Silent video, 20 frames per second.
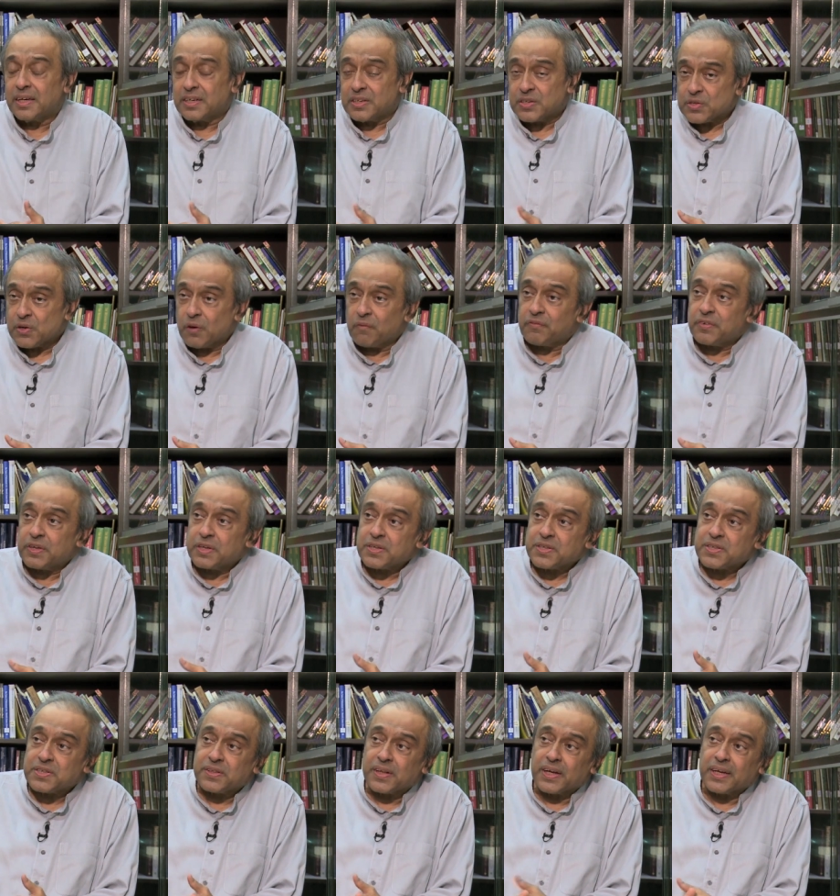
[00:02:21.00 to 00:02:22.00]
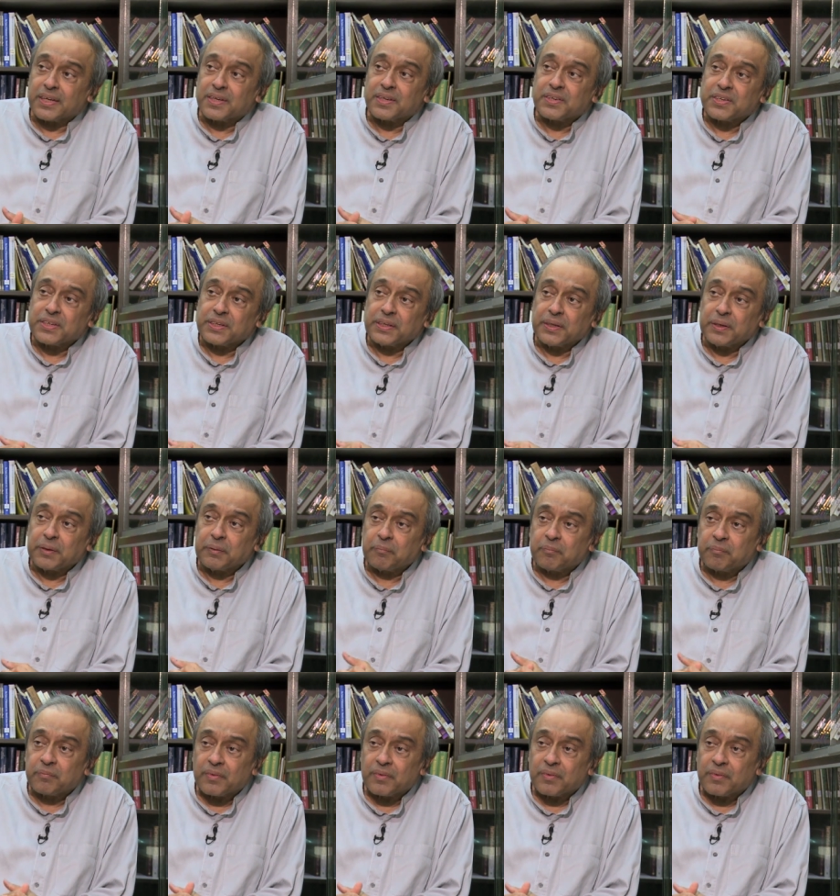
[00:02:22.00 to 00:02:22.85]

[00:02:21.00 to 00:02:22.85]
It is obvious that uh,